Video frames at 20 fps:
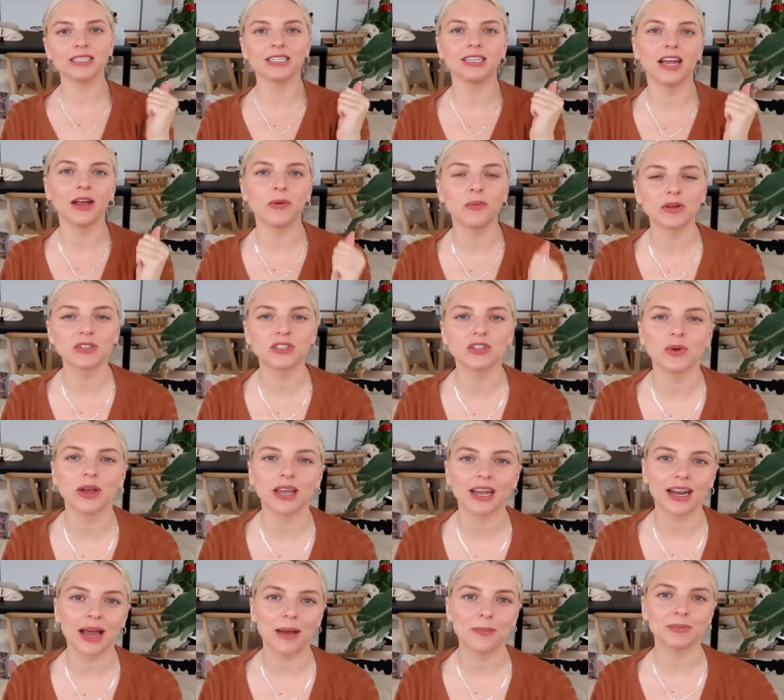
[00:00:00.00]
Today we're
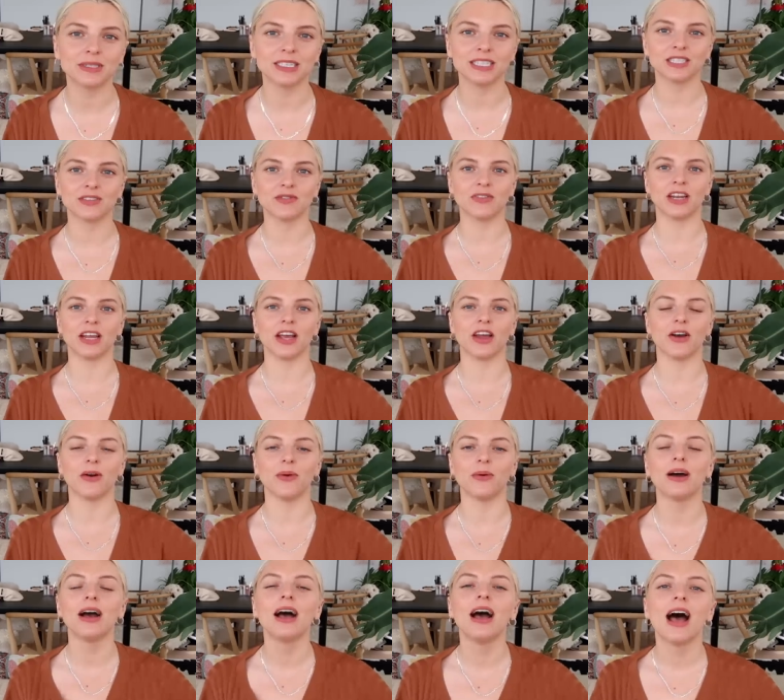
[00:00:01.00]
doing an empties
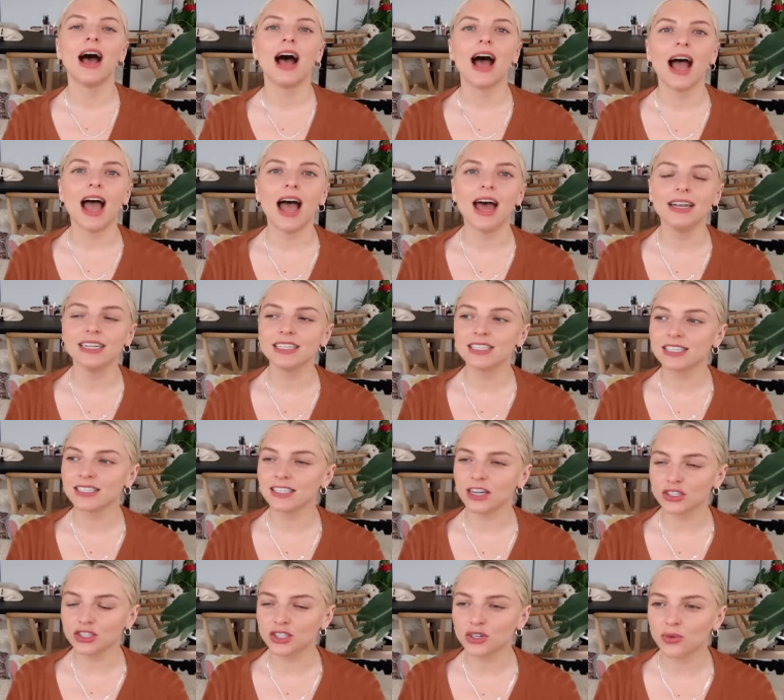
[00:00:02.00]
video and it's
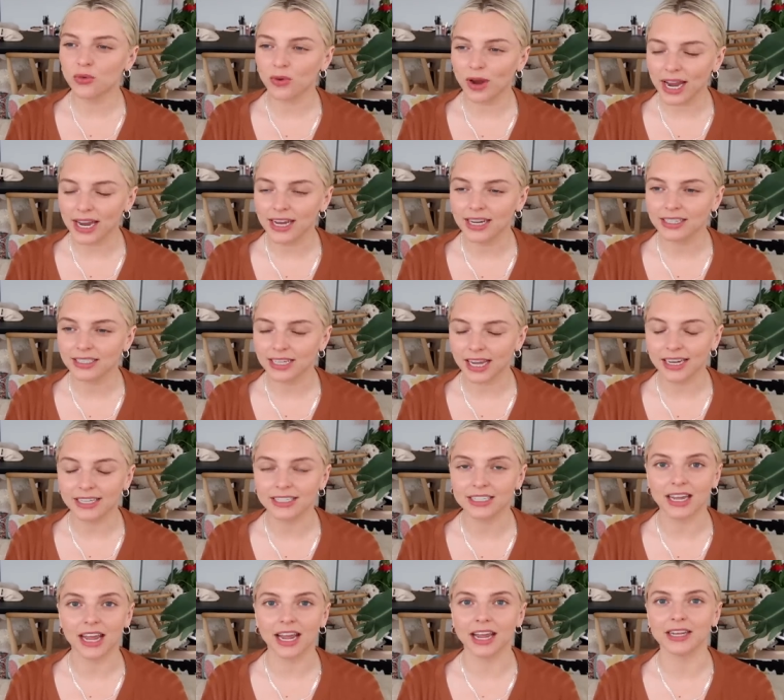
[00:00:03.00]
such a gray day
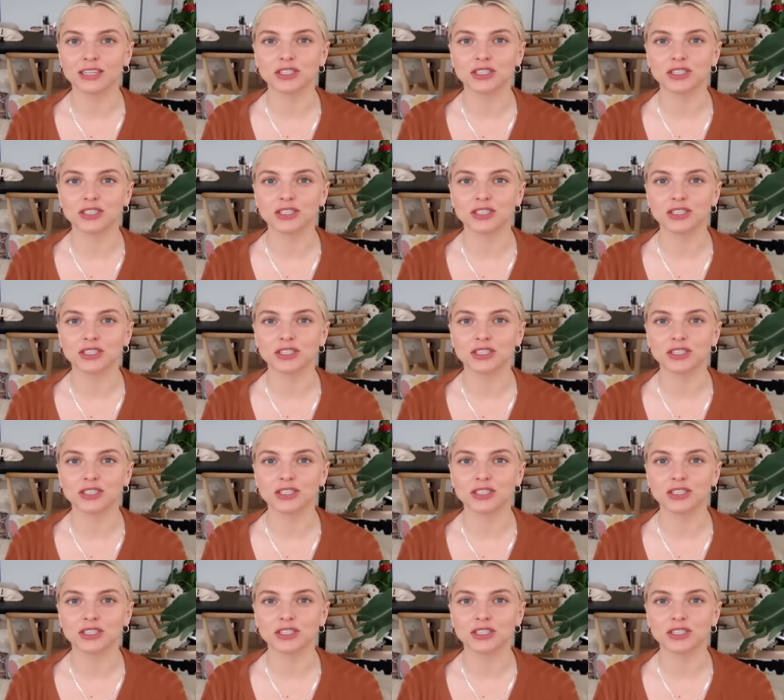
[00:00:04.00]
today.